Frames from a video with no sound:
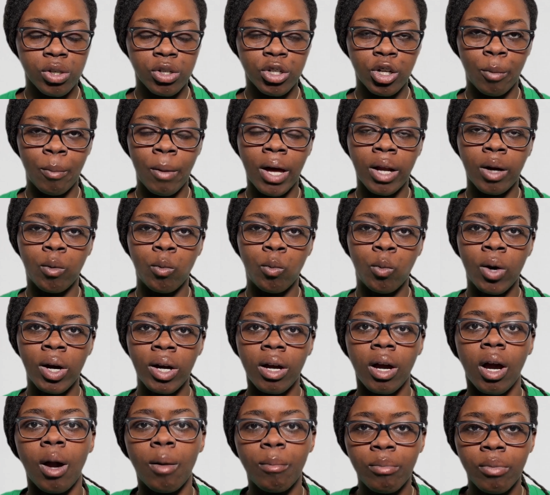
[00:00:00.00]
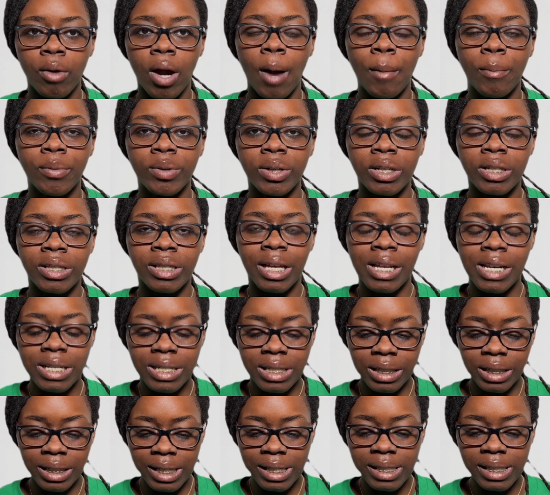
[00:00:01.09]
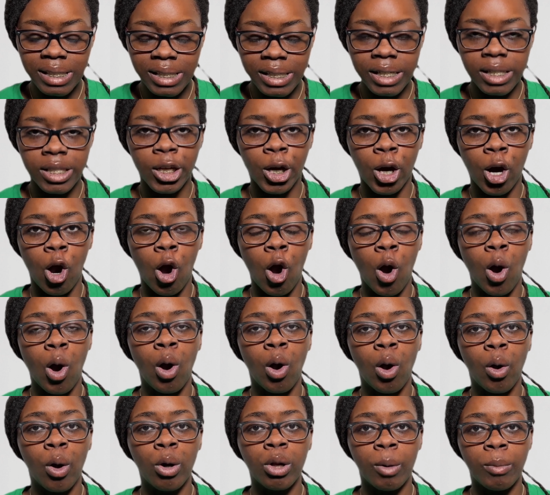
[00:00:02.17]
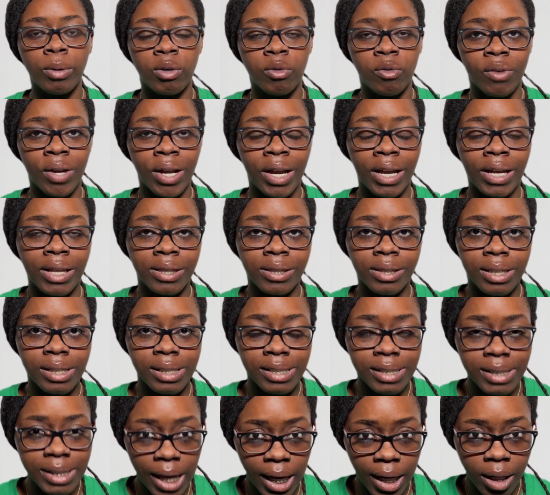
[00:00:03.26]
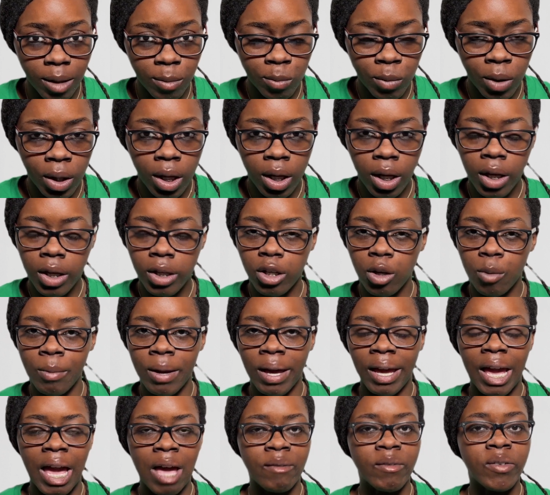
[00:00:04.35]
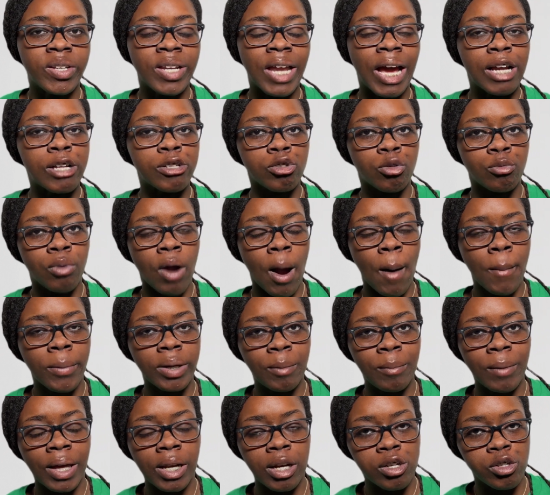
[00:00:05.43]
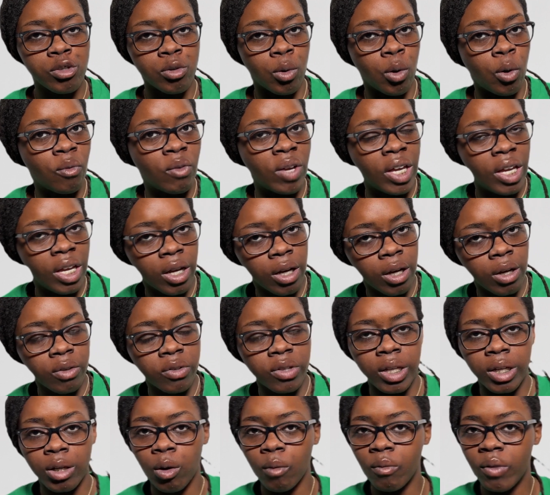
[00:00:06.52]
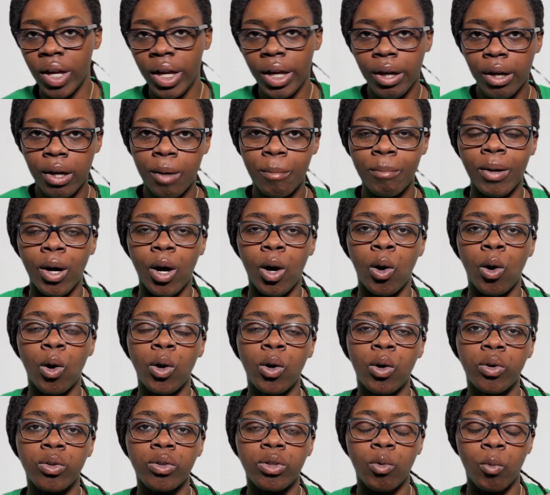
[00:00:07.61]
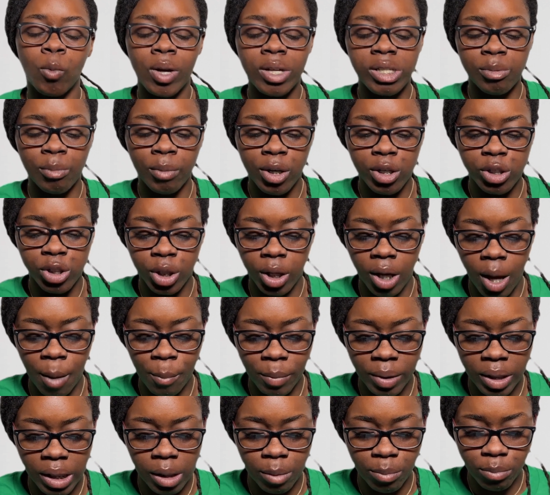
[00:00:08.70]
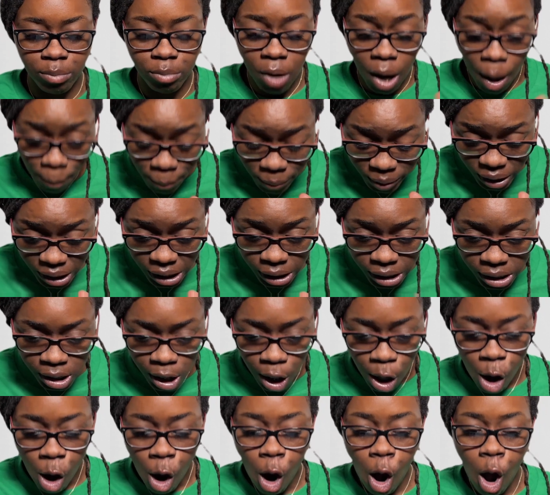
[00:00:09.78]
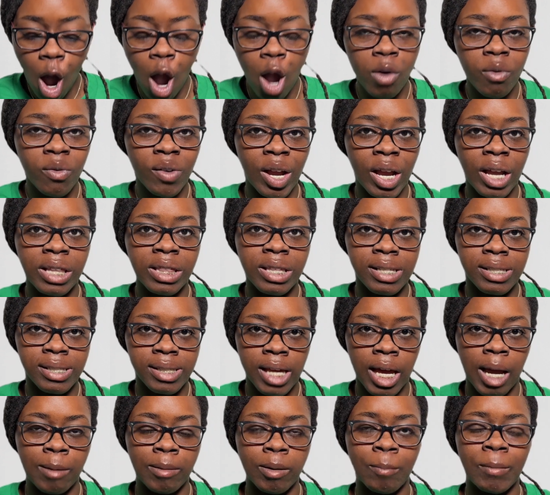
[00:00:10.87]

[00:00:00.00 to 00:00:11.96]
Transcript: no matter what property that is listed, they're all going to be ran the same. You may have a nicer property manager over here than over here, but all the Westminster Company properties are ran the same.